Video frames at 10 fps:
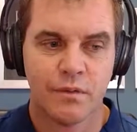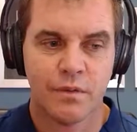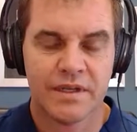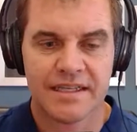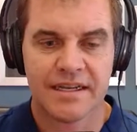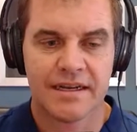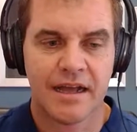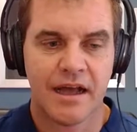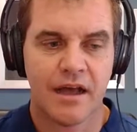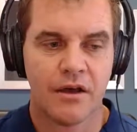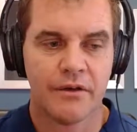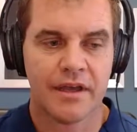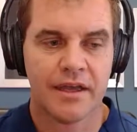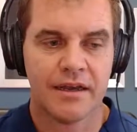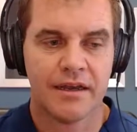We're sitting now
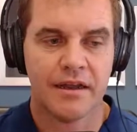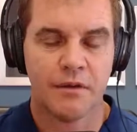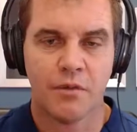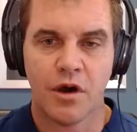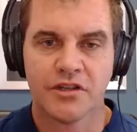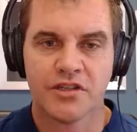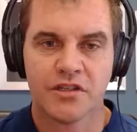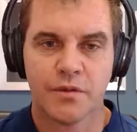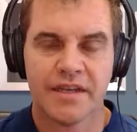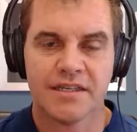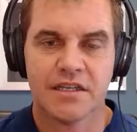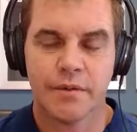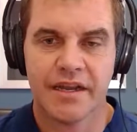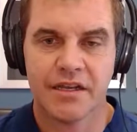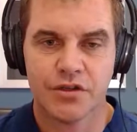in March
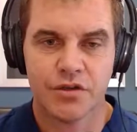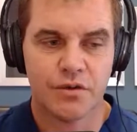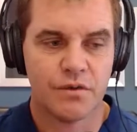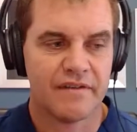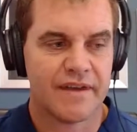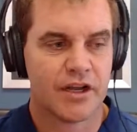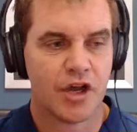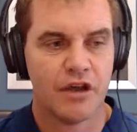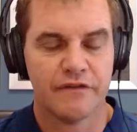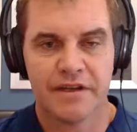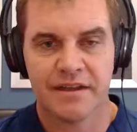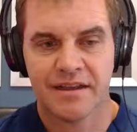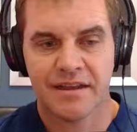2022. We've had COVID.